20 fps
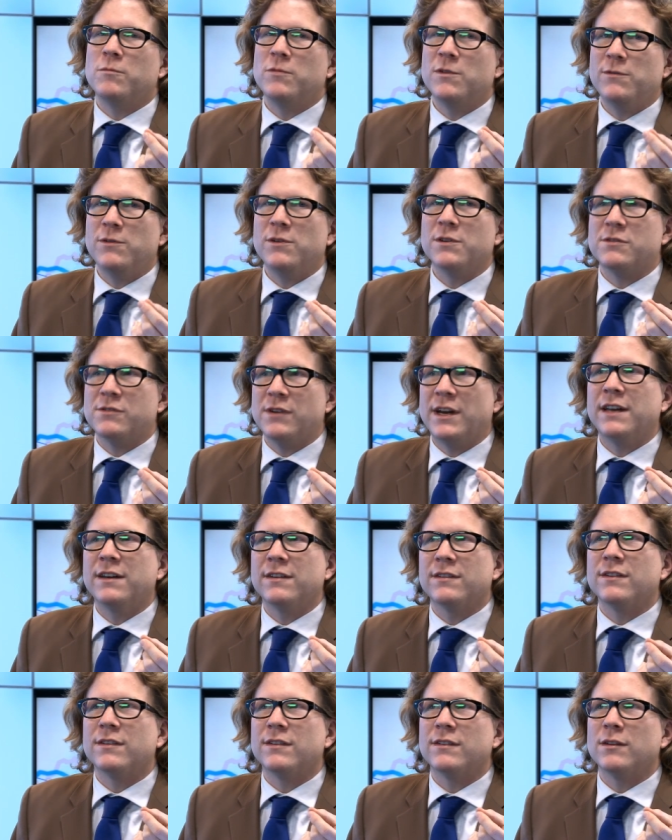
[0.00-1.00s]
with your trading
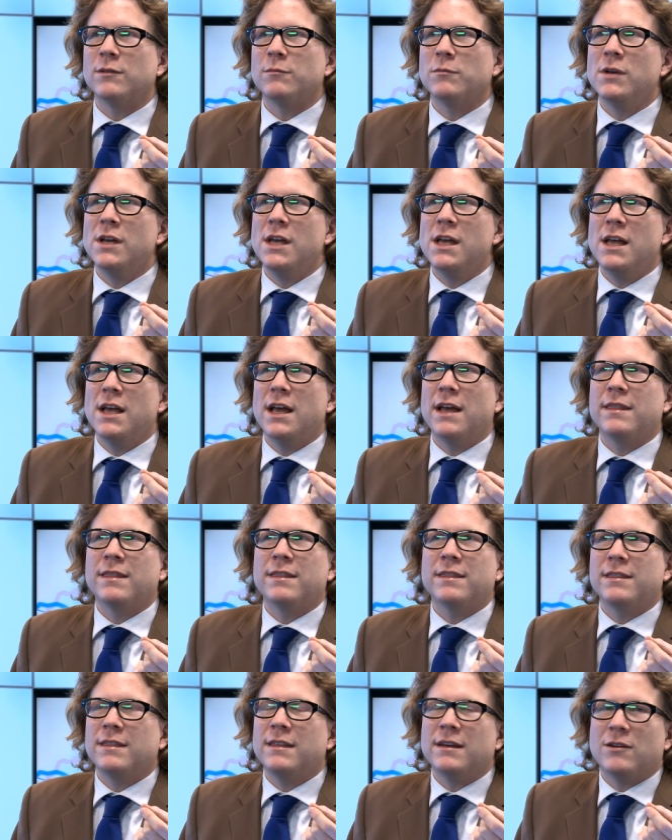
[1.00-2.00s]
system. And
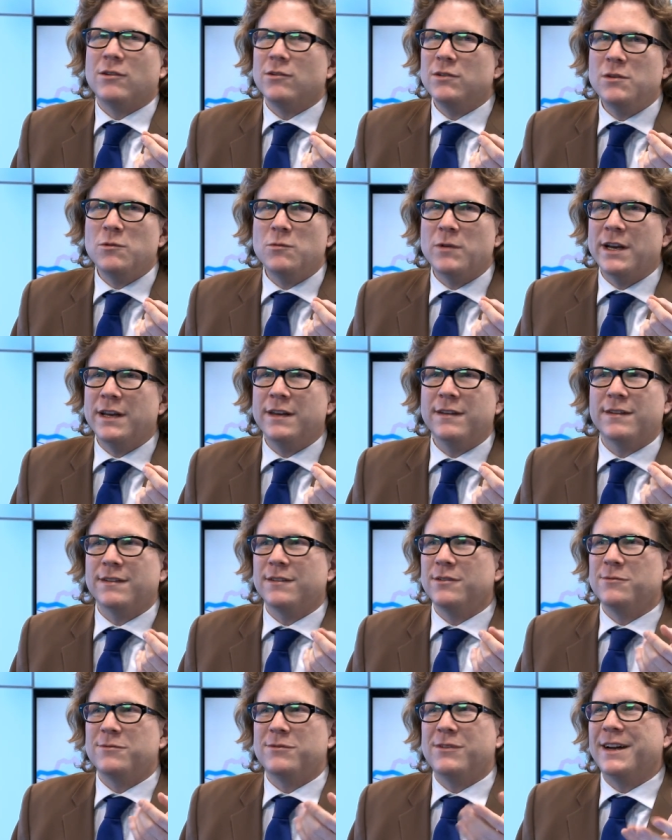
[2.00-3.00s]
the only way is
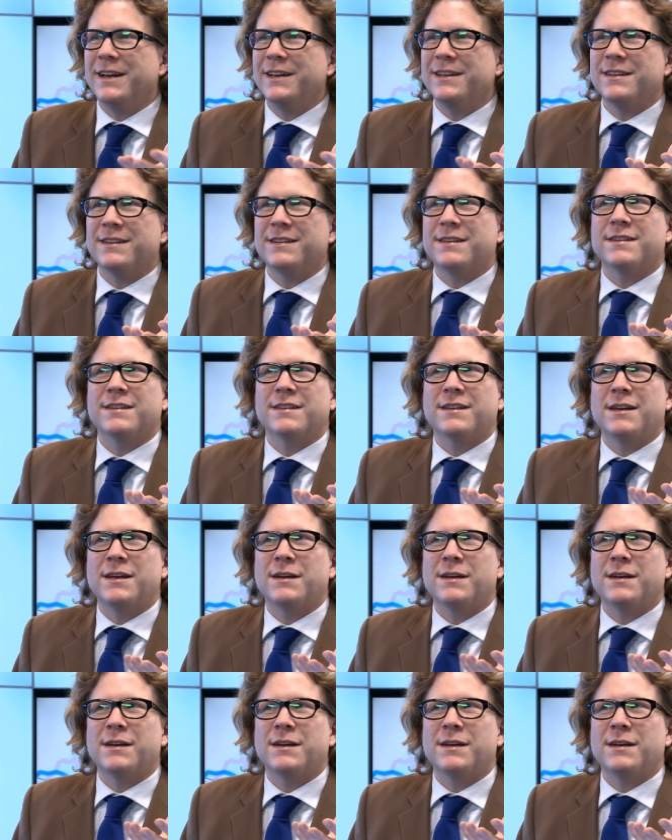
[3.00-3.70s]
to find it